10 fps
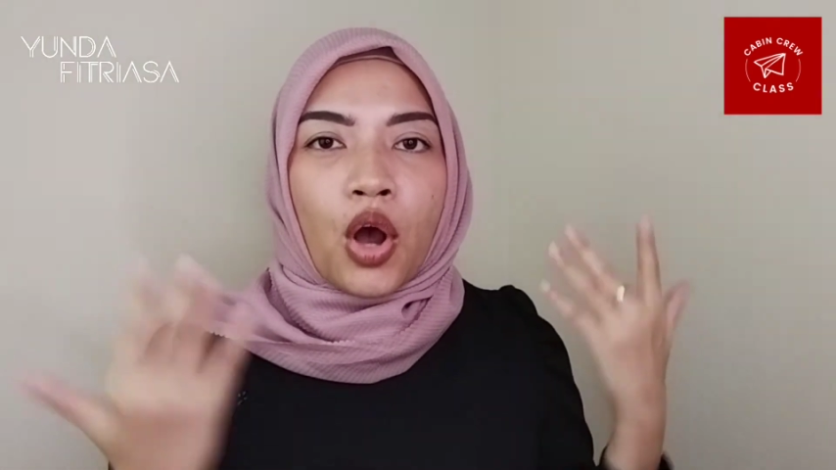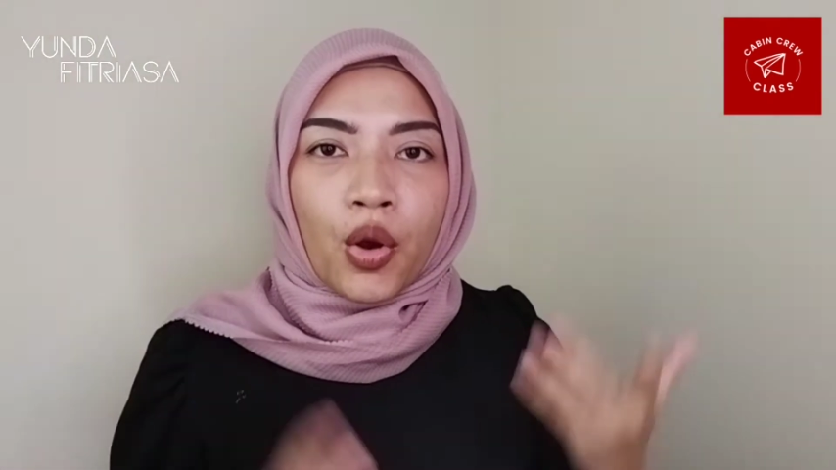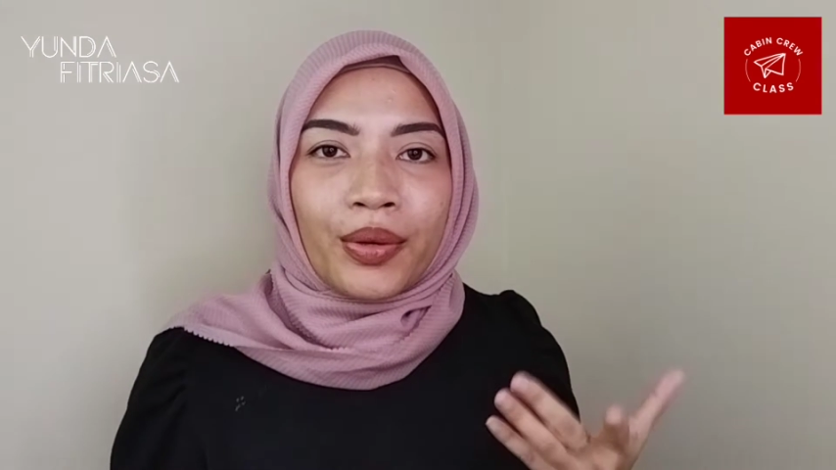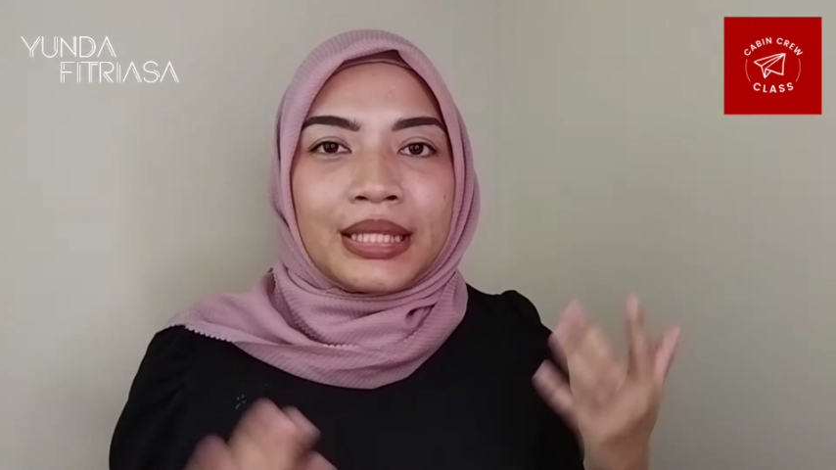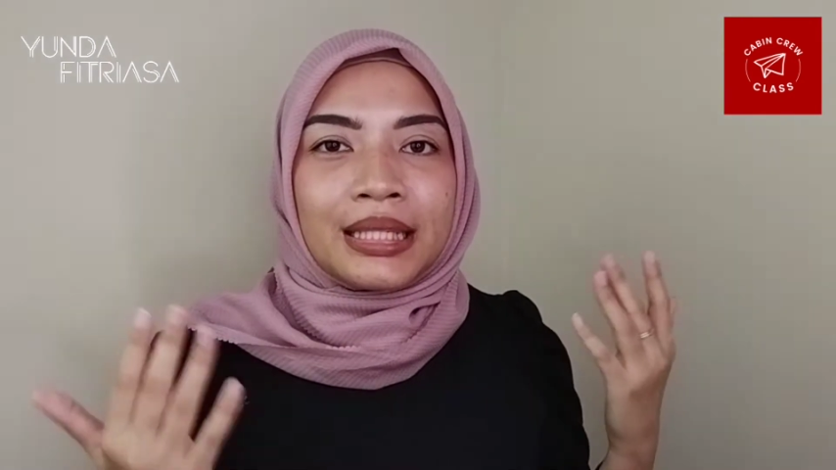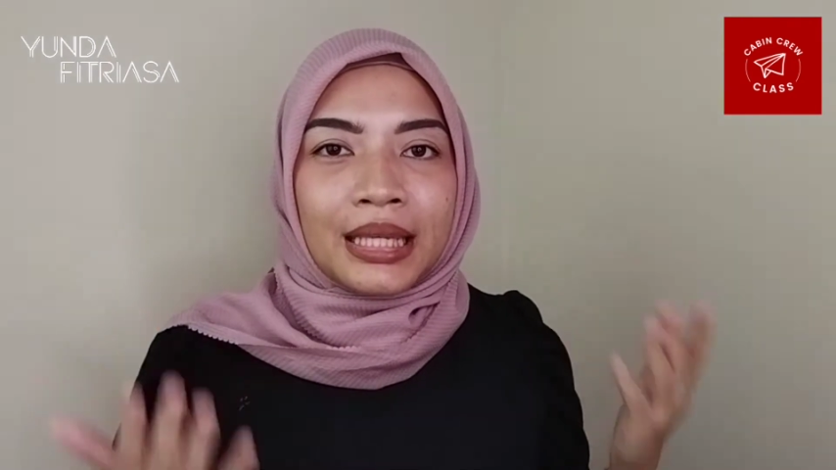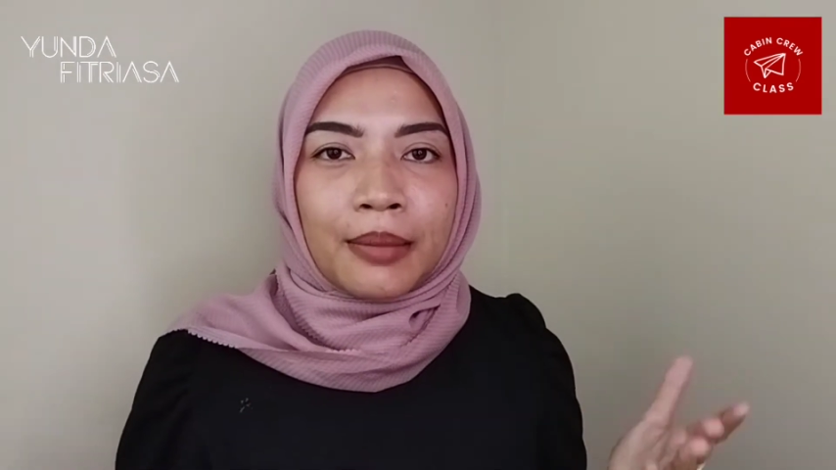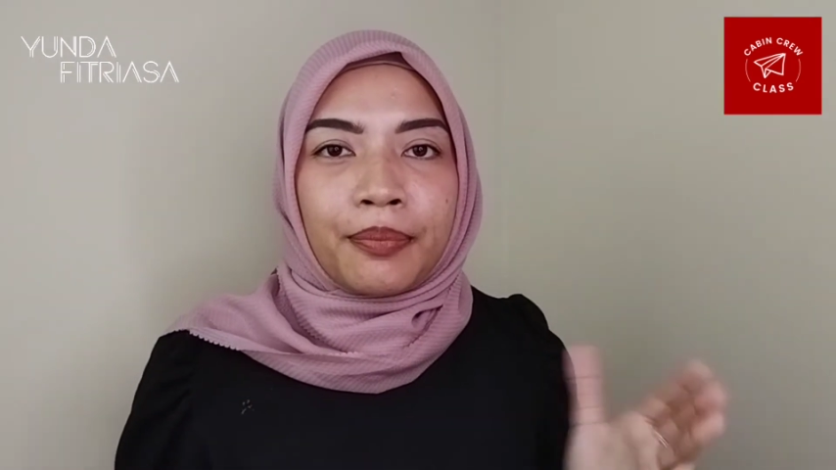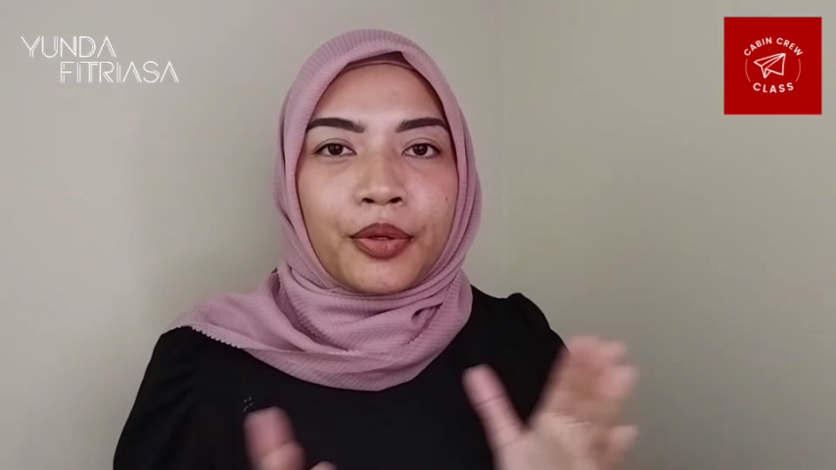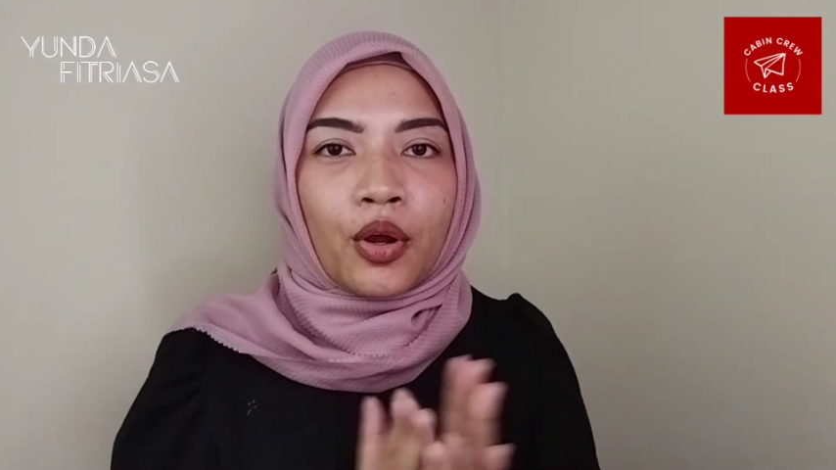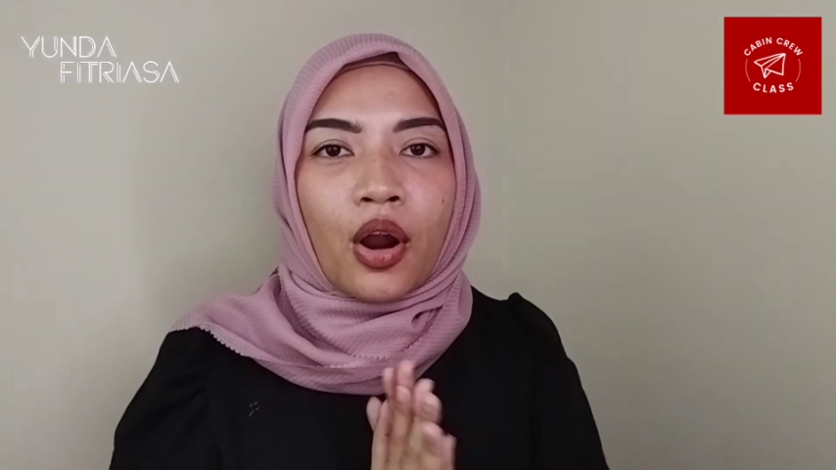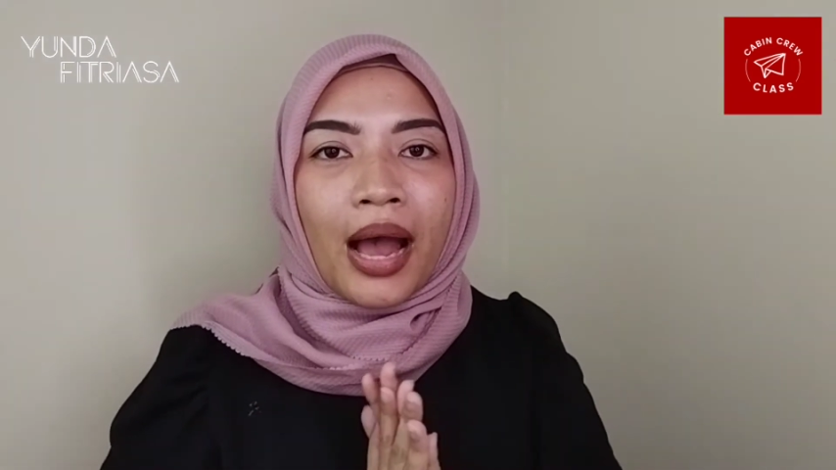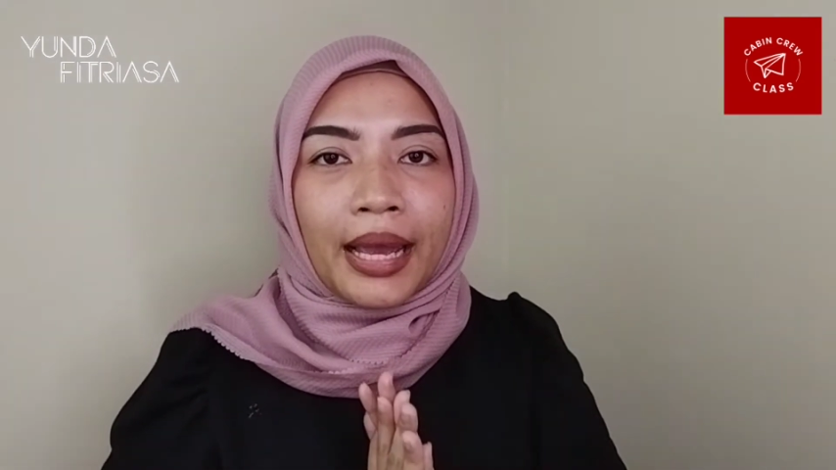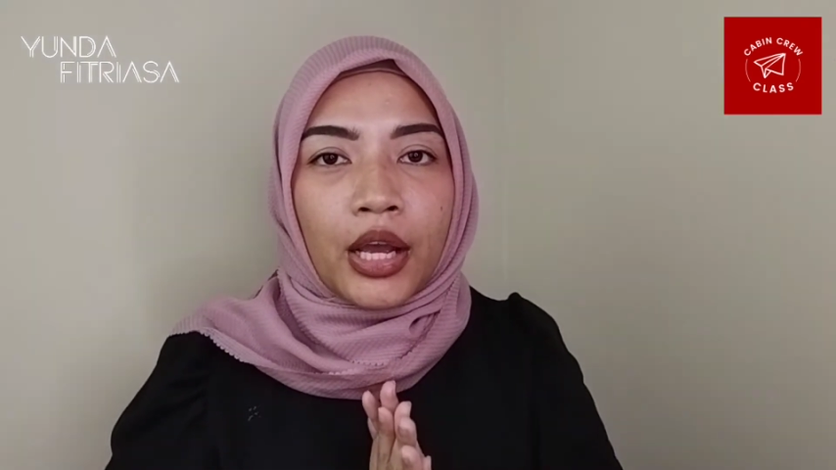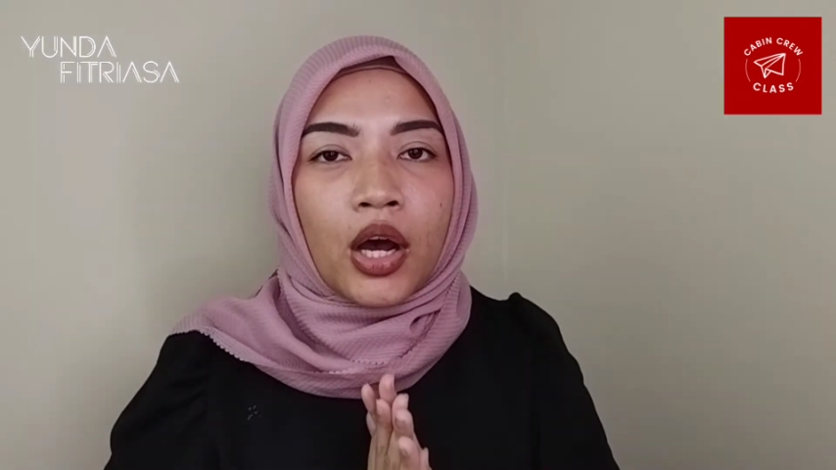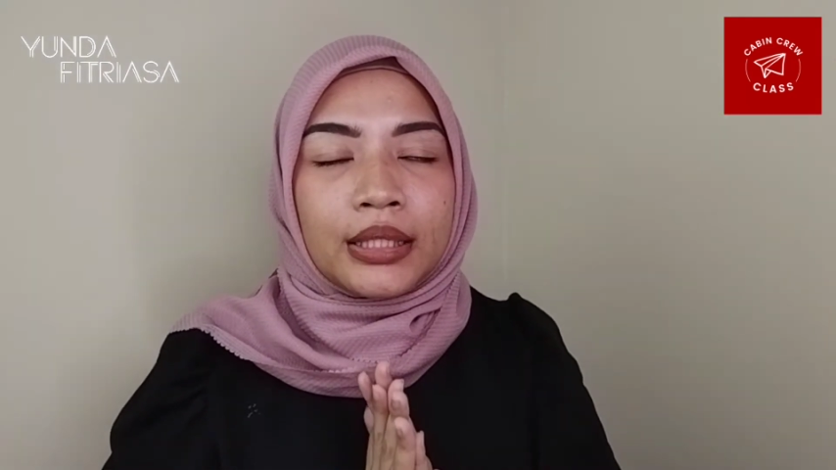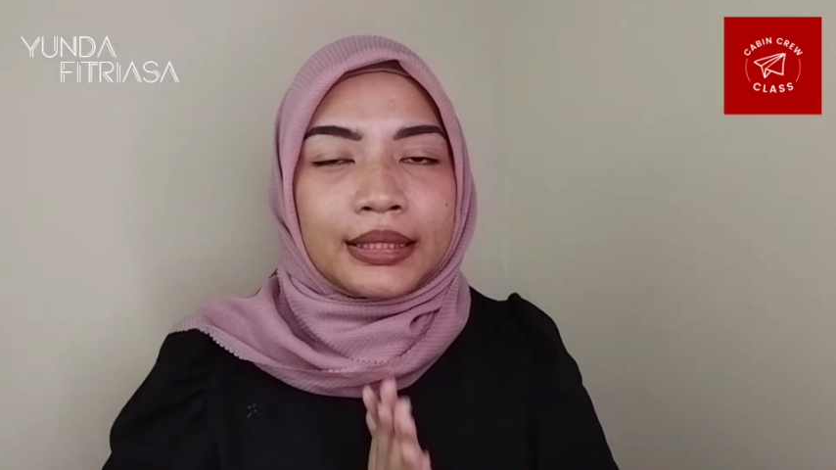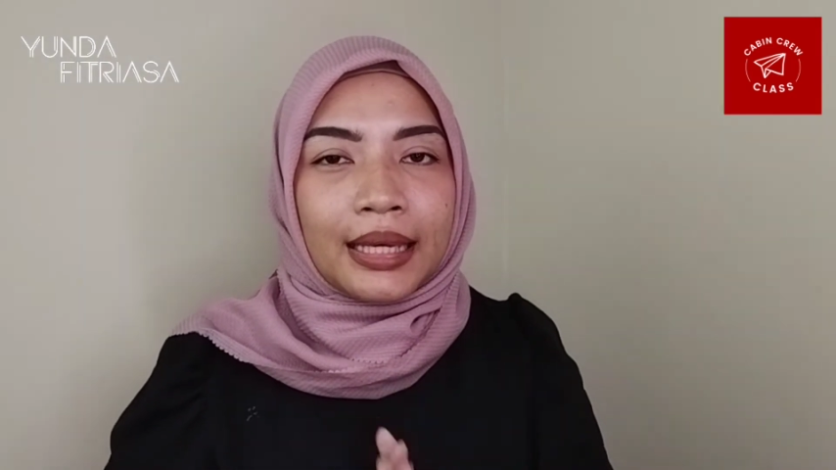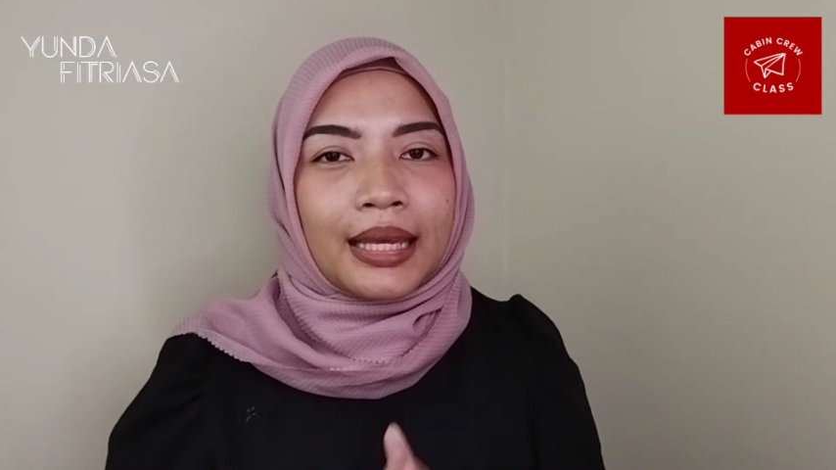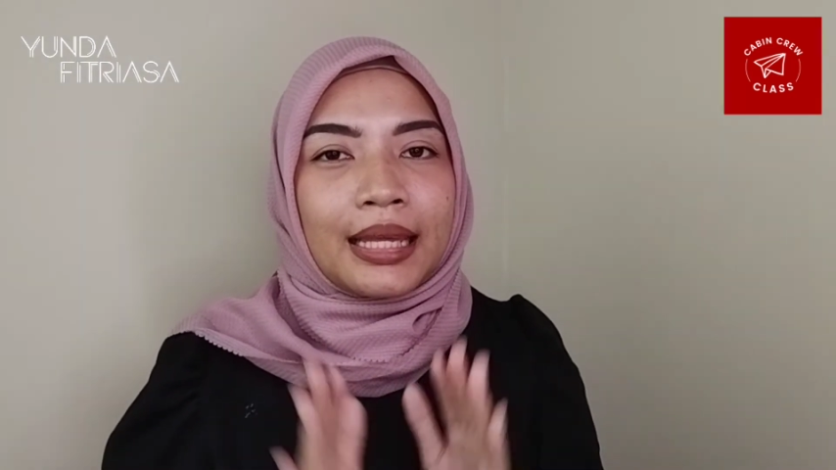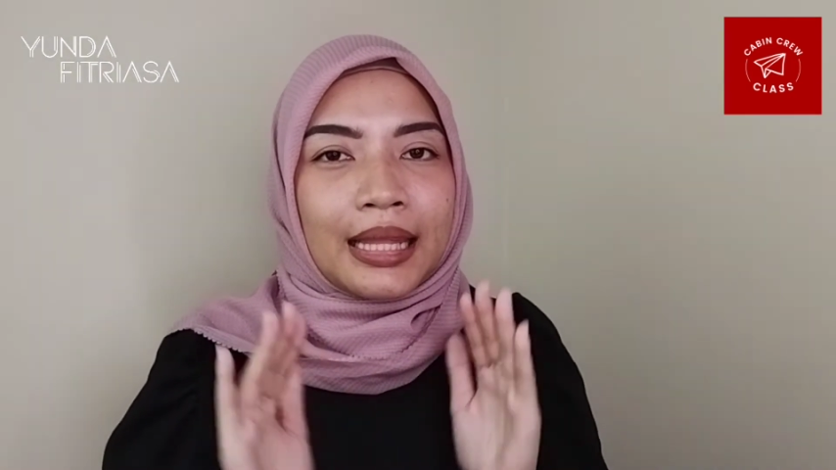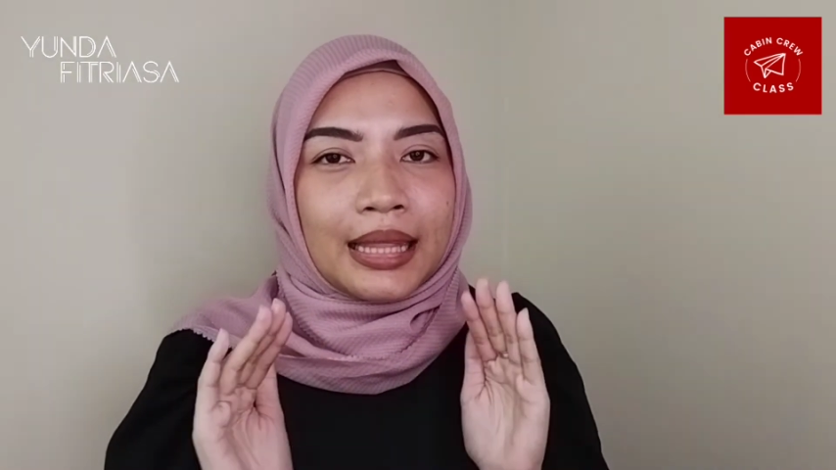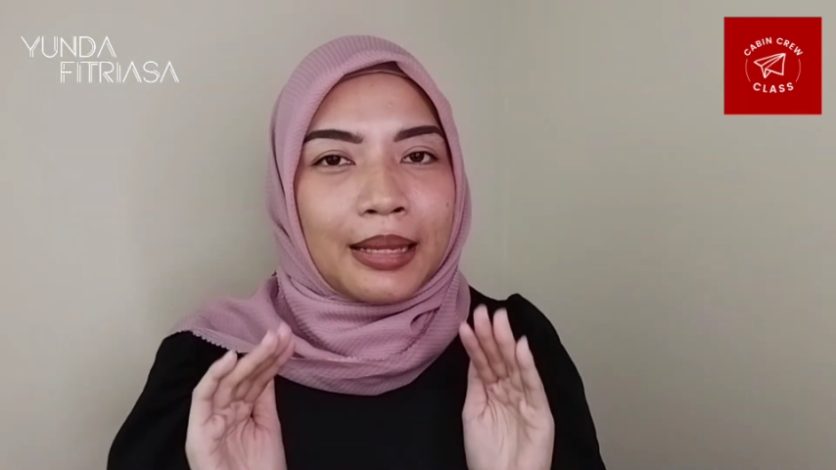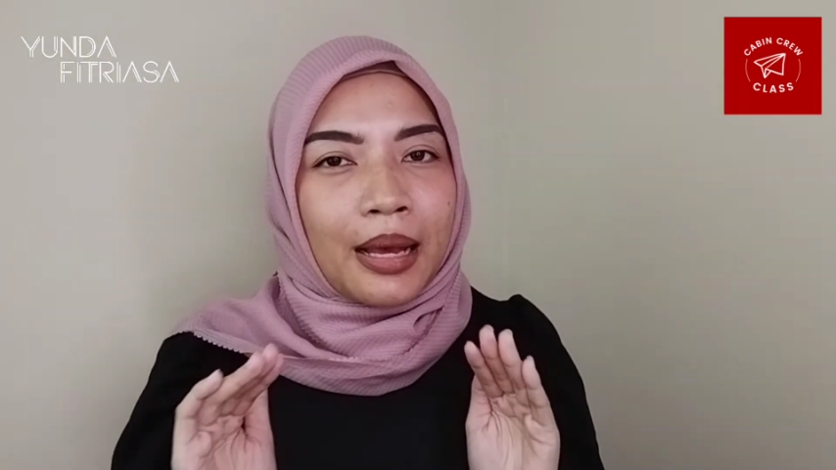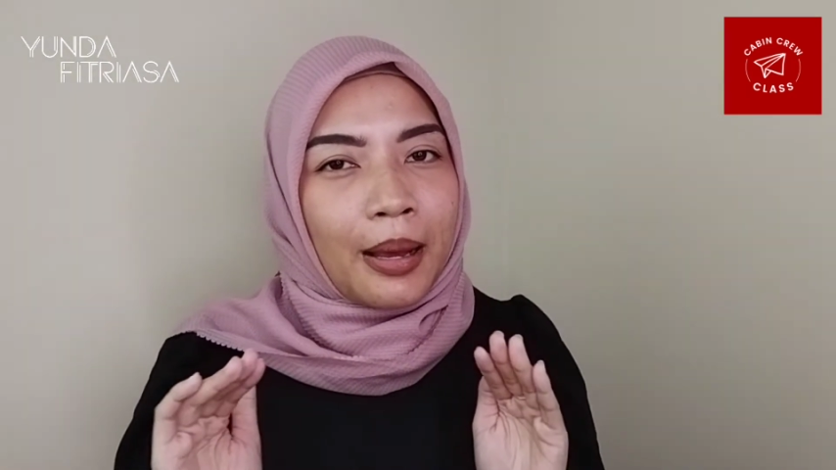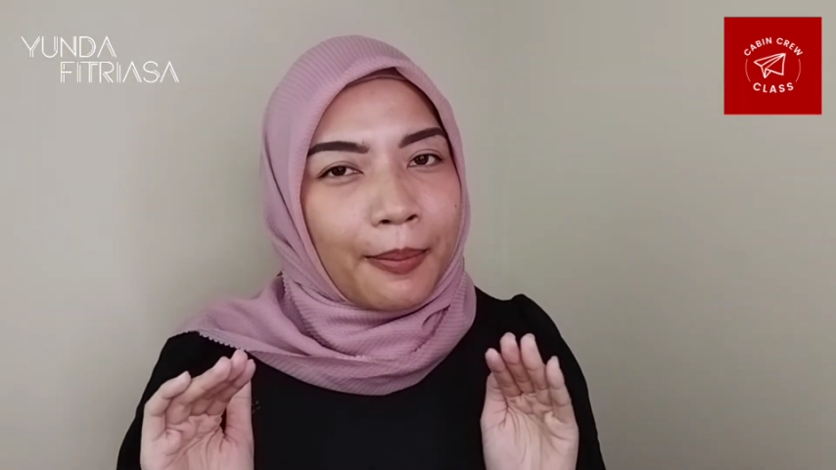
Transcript: always keep your eye contact in the